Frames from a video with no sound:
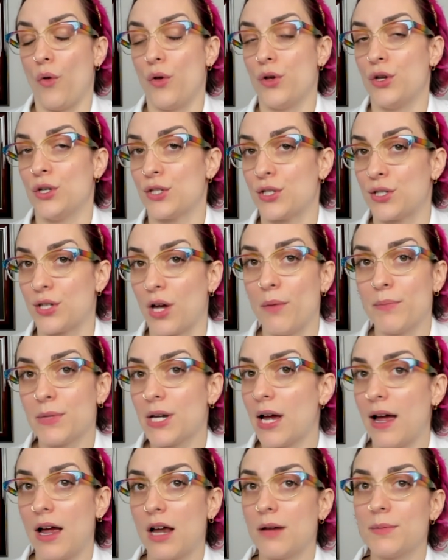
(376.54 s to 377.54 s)

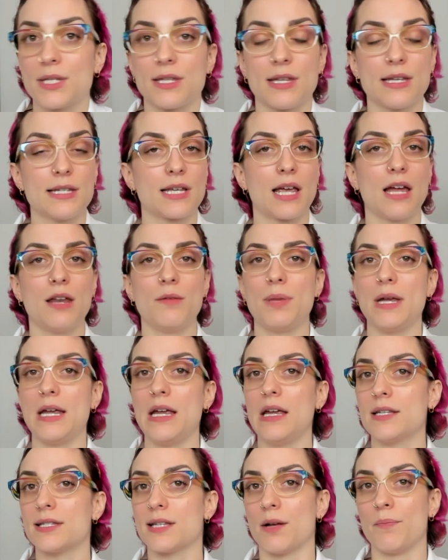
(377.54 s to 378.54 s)
sometimes this can
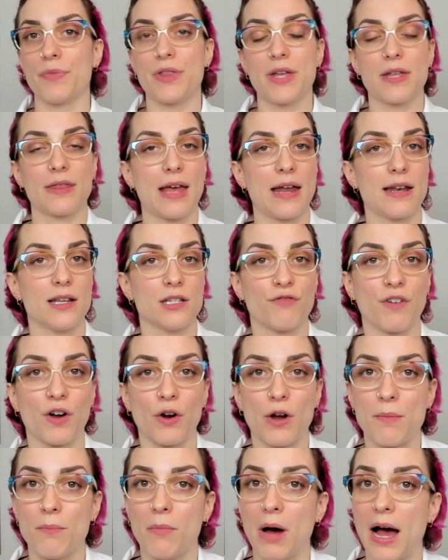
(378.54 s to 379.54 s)
be something that is
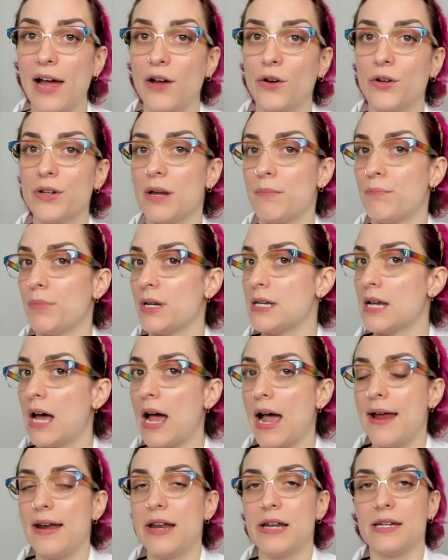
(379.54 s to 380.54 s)
very mild and
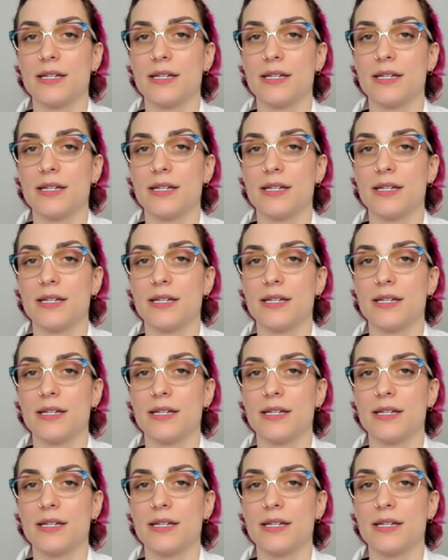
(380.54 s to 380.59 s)
benign and